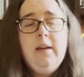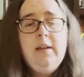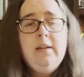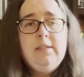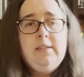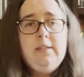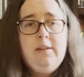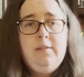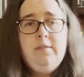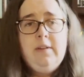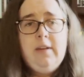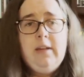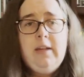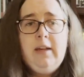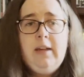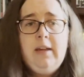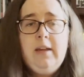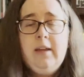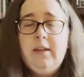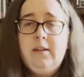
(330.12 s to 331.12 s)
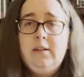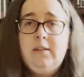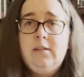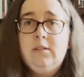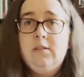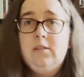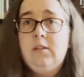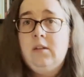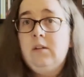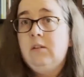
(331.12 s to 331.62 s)
Tiffany
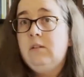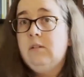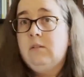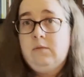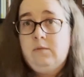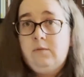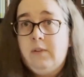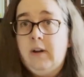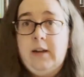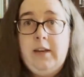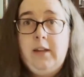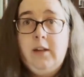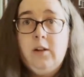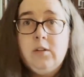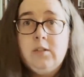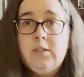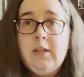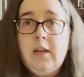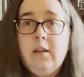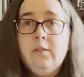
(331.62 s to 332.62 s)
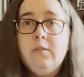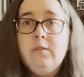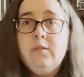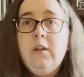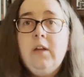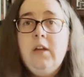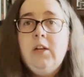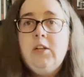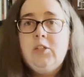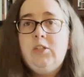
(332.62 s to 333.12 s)
is finding herself.
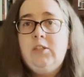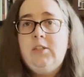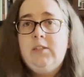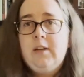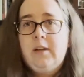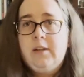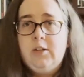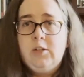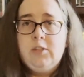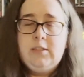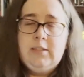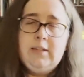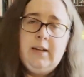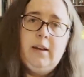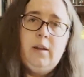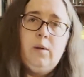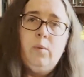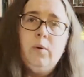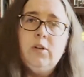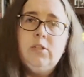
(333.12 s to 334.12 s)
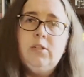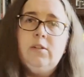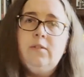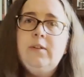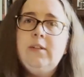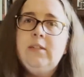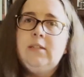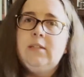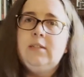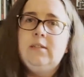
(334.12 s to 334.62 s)
She's understanding where she
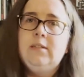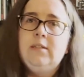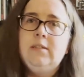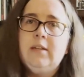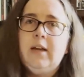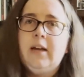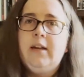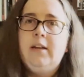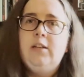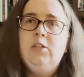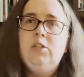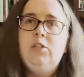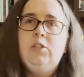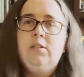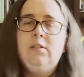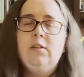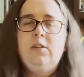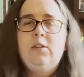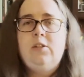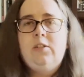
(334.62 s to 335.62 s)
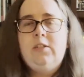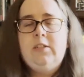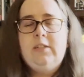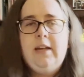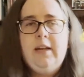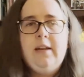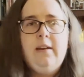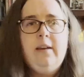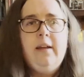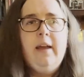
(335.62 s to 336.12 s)
fits in society. She's
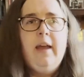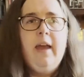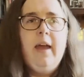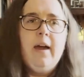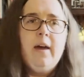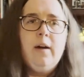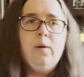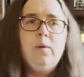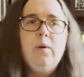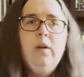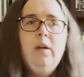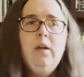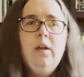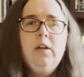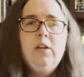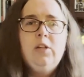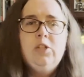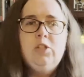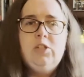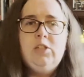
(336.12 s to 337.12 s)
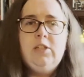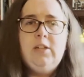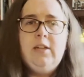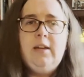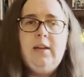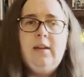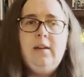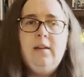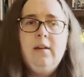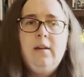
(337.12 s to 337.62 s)
understanding how
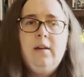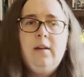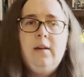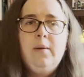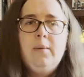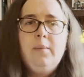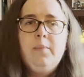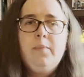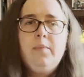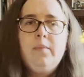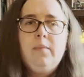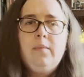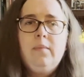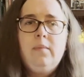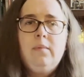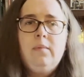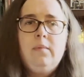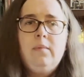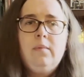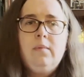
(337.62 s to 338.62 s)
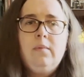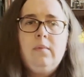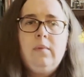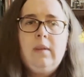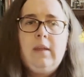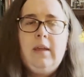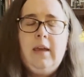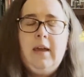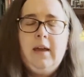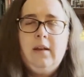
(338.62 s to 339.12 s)
she
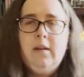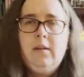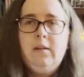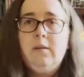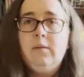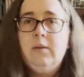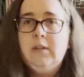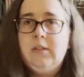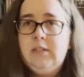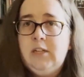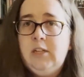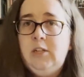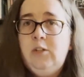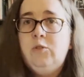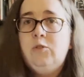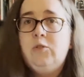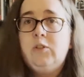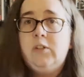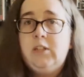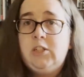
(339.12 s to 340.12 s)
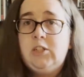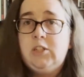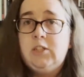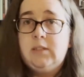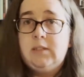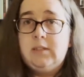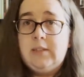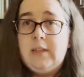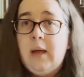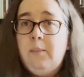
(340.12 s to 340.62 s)
can continue
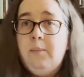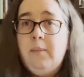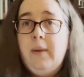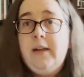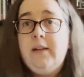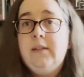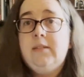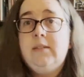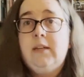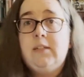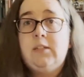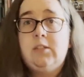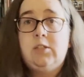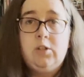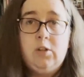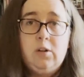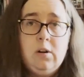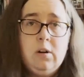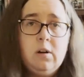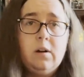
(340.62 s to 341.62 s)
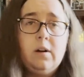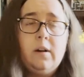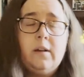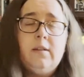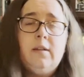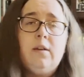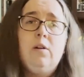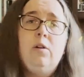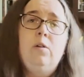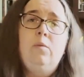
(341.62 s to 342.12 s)
traditions that make sense to her and
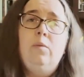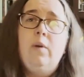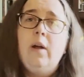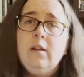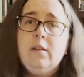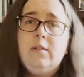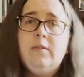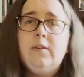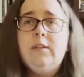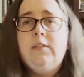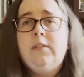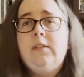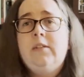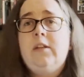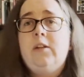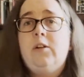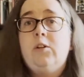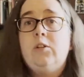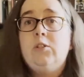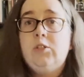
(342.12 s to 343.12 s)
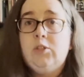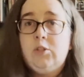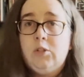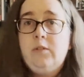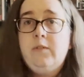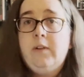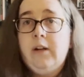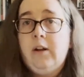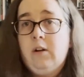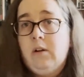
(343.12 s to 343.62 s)
that are relevant and that are
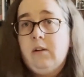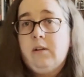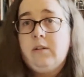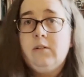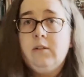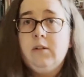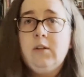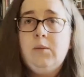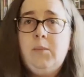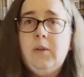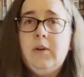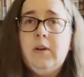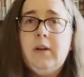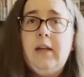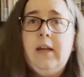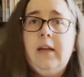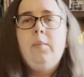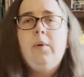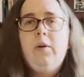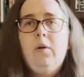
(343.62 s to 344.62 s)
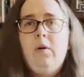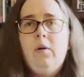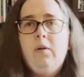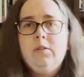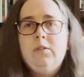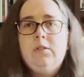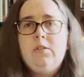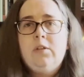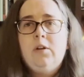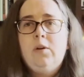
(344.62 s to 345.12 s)
serving her in her community, but
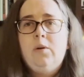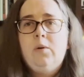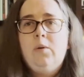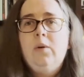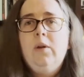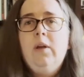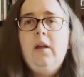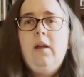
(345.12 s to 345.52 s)
also